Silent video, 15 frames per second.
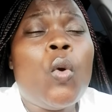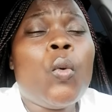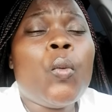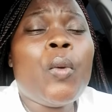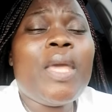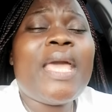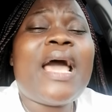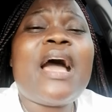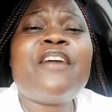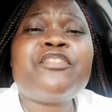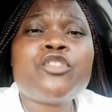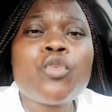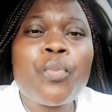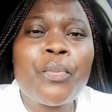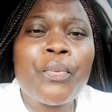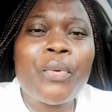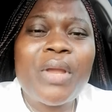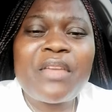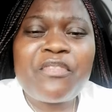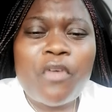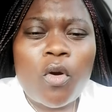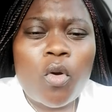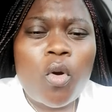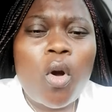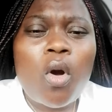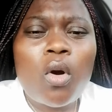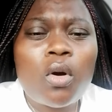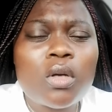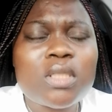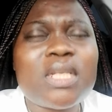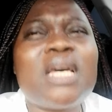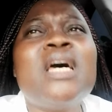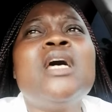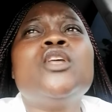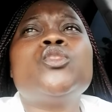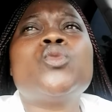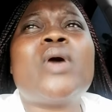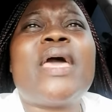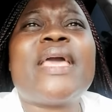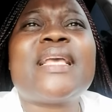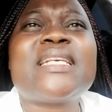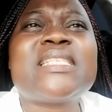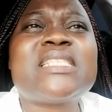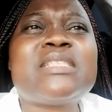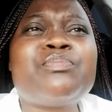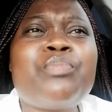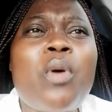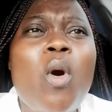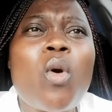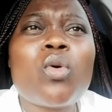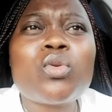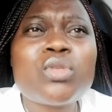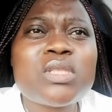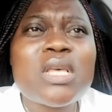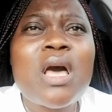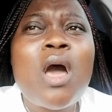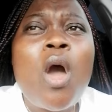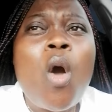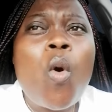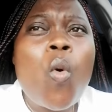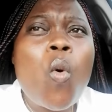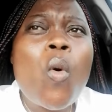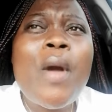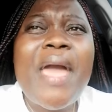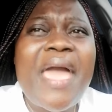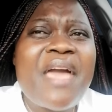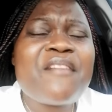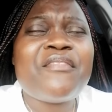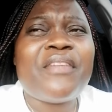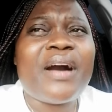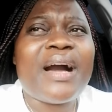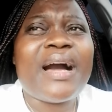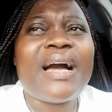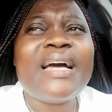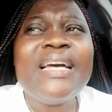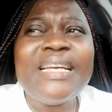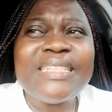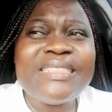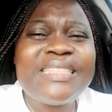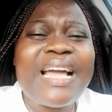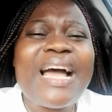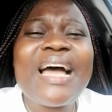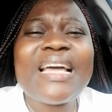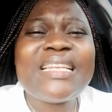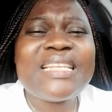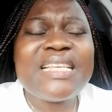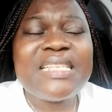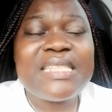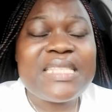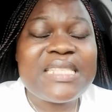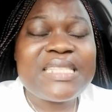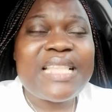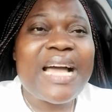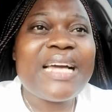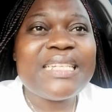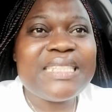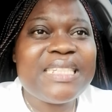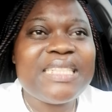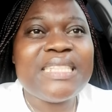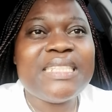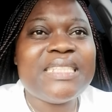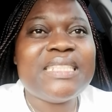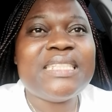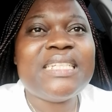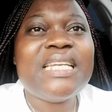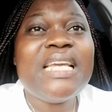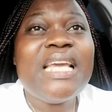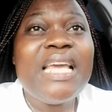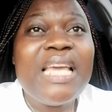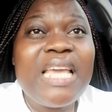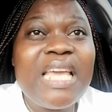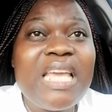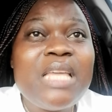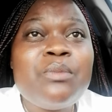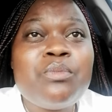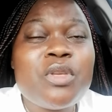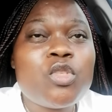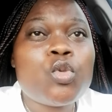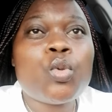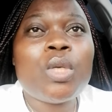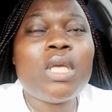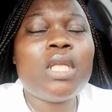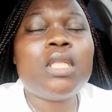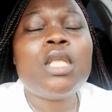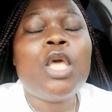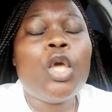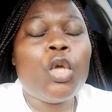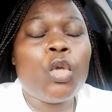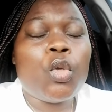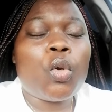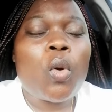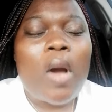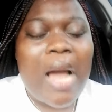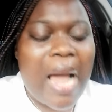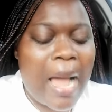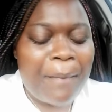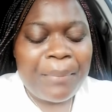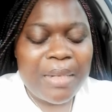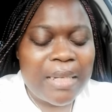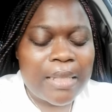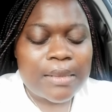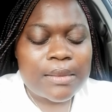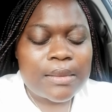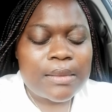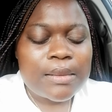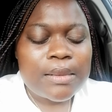We have to pray for God to expose whoever that is standing in between your happiness.